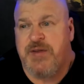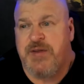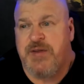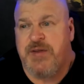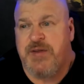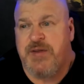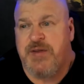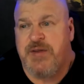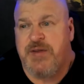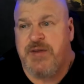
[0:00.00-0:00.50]

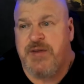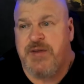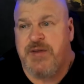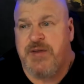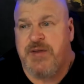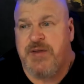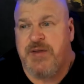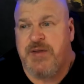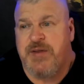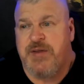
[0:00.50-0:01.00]
In his
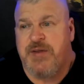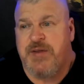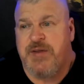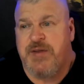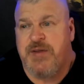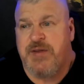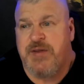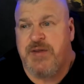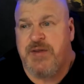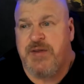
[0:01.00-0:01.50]

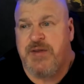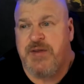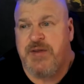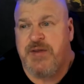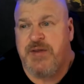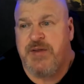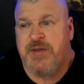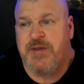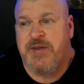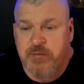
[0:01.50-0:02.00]
314 page
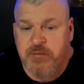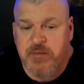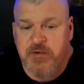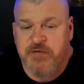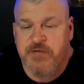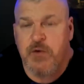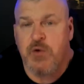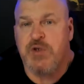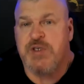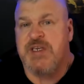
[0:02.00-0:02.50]
memoir,
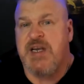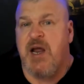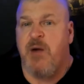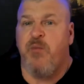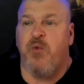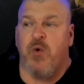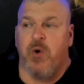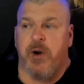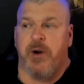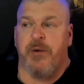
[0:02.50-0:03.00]
Food
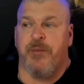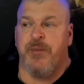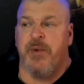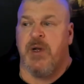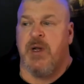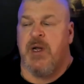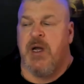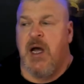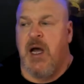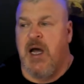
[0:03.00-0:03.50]
Stamp Warrior,
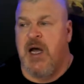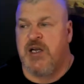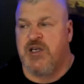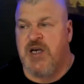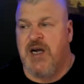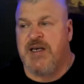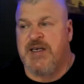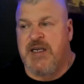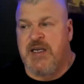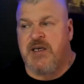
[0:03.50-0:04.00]
uh,
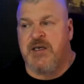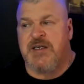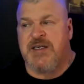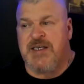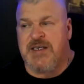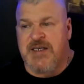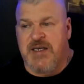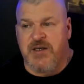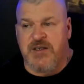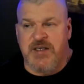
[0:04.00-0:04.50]
John Deaton
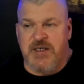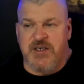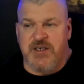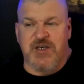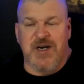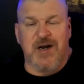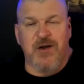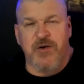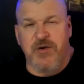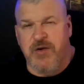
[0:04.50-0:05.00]
details his
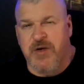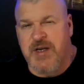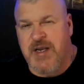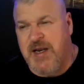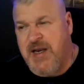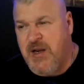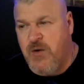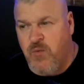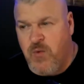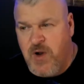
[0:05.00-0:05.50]
childhood
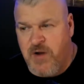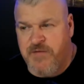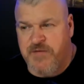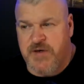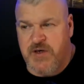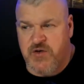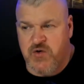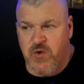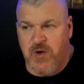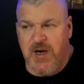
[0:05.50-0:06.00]
in a
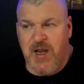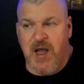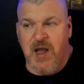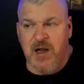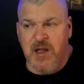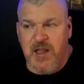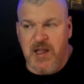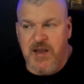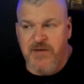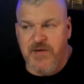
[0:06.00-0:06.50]
rough Detroit
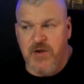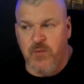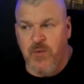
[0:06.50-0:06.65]
enclave.